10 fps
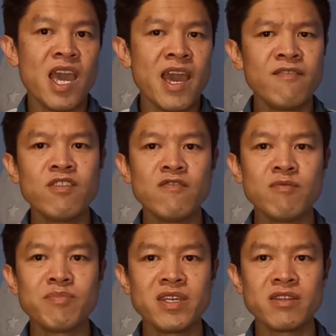Have you
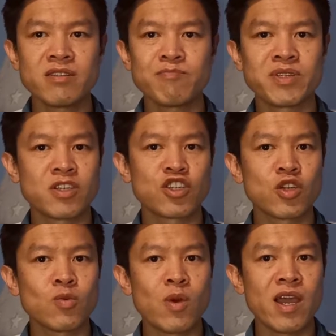ever been in a
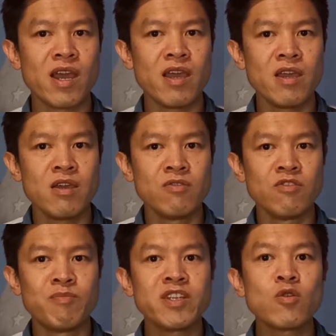position where
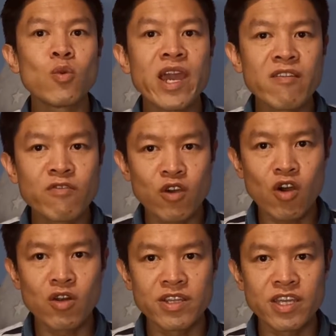you've been away for your
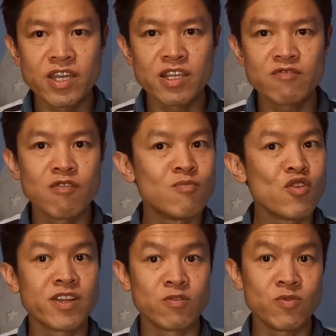holidays for
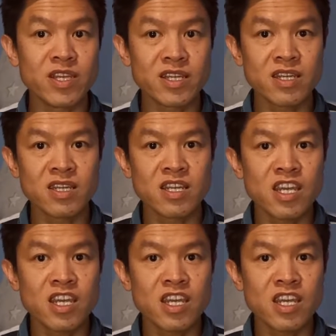more than a week,